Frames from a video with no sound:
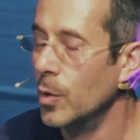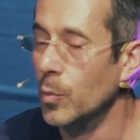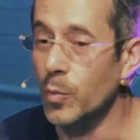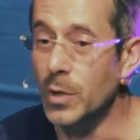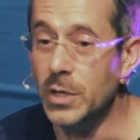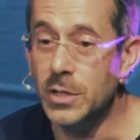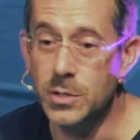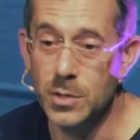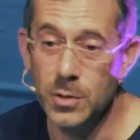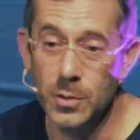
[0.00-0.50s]

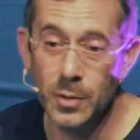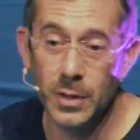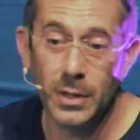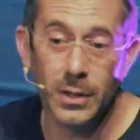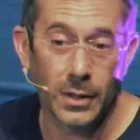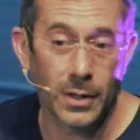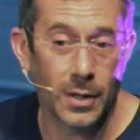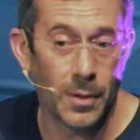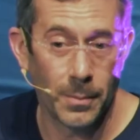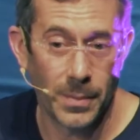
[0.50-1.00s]
We do
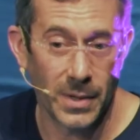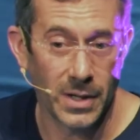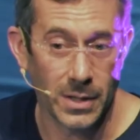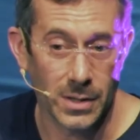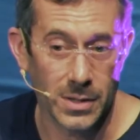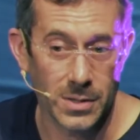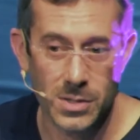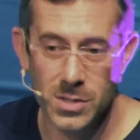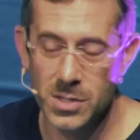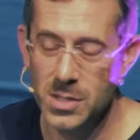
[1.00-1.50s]
get
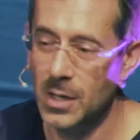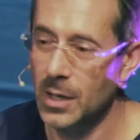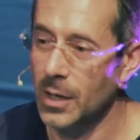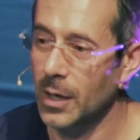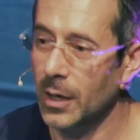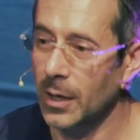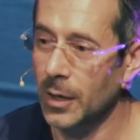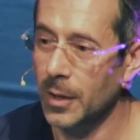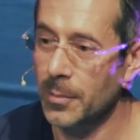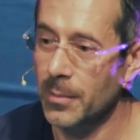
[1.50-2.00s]
companies
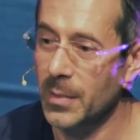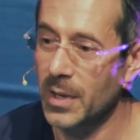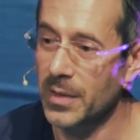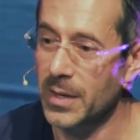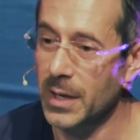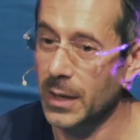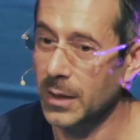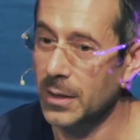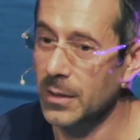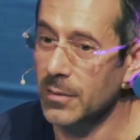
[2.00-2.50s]

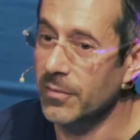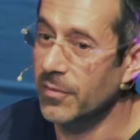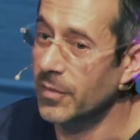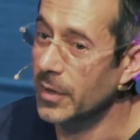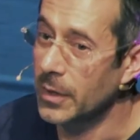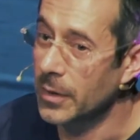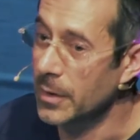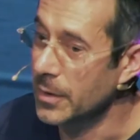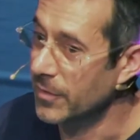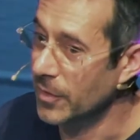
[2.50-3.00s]
that get
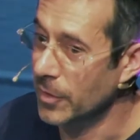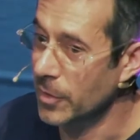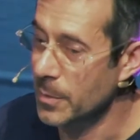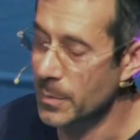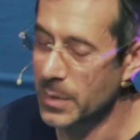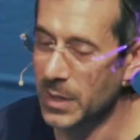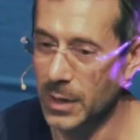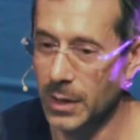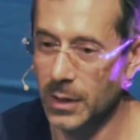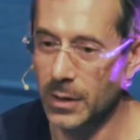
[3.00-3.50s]
very, very
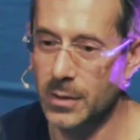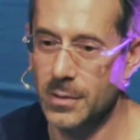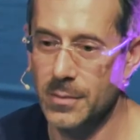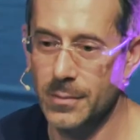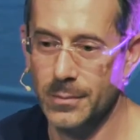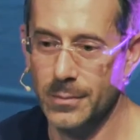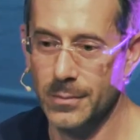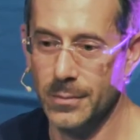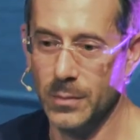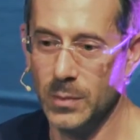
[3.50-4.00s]
big,
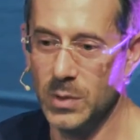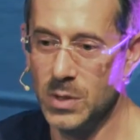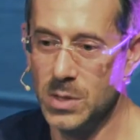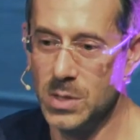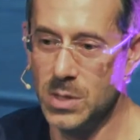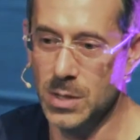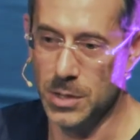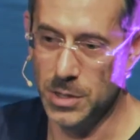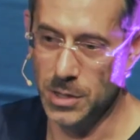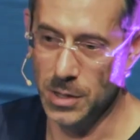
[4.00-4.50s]

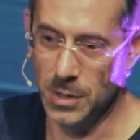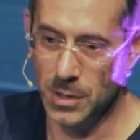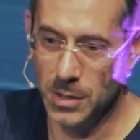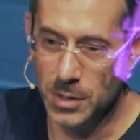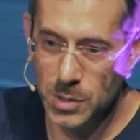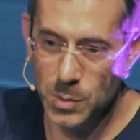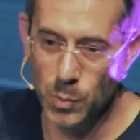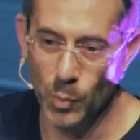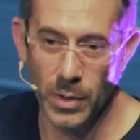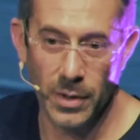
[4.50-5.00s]
such
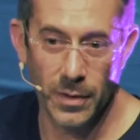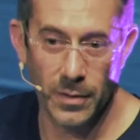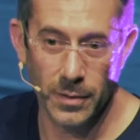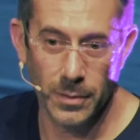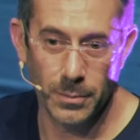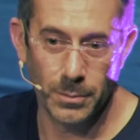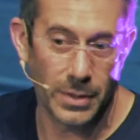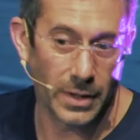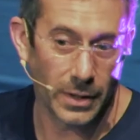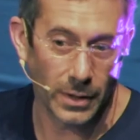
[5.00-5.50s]
as one of
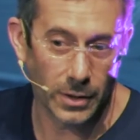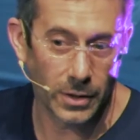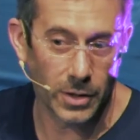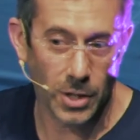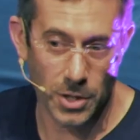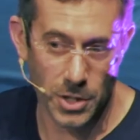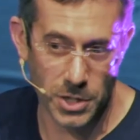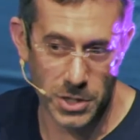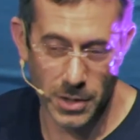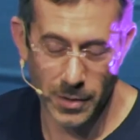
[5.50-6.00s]
the big
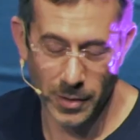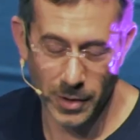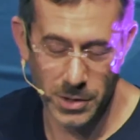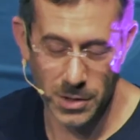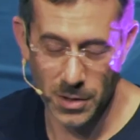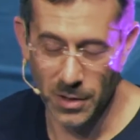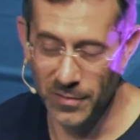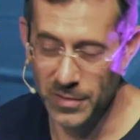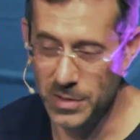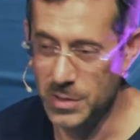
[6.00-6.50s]
car sharing
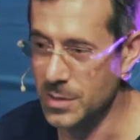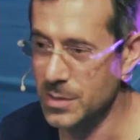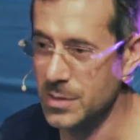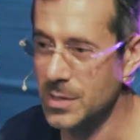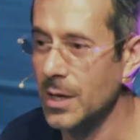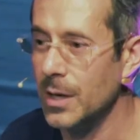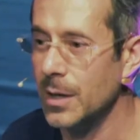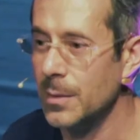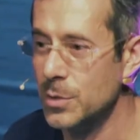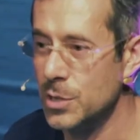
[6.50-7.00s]
services
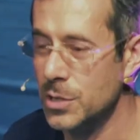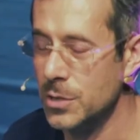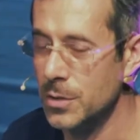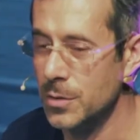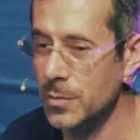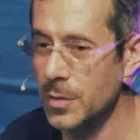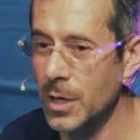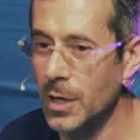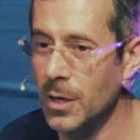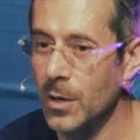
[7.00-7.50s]
that I'm sure
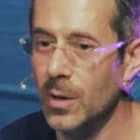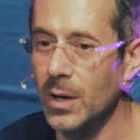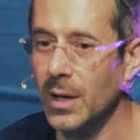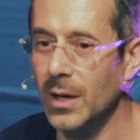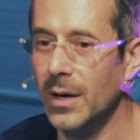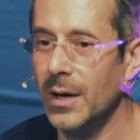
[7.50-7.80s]
you know.